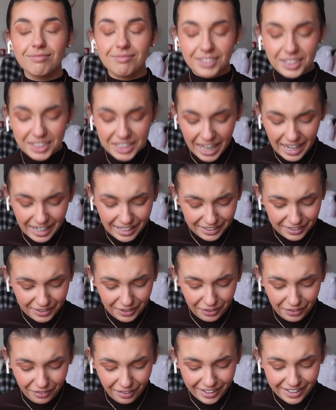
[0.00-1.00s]
Does that look
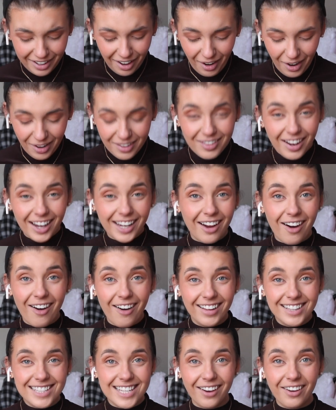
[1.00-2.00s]
good? I can't, I
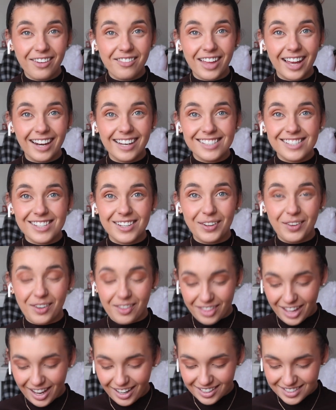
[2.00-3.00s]
can't tell if that looks good or
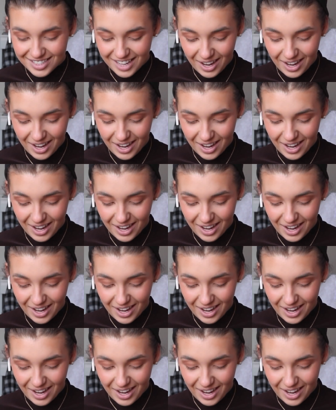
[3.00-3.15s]
if that looks